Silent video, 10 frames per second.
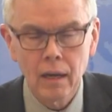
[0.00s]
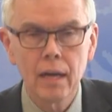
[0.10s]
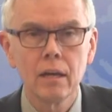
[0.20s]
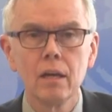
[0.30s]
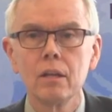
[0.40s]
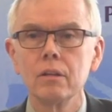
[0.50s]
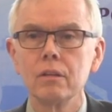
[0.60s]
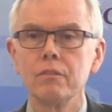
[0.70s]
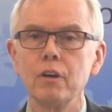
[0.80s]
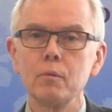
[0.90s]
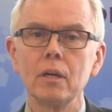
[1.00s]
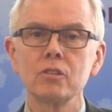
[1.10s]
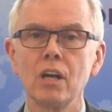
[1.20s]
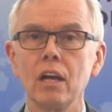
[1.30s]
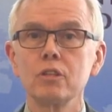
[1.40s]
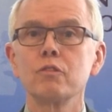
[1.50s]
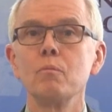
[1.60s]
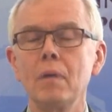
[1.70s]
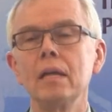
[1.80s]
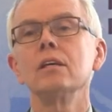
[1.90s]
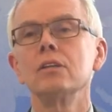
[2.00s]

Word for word: And the, the fundamental challenge for many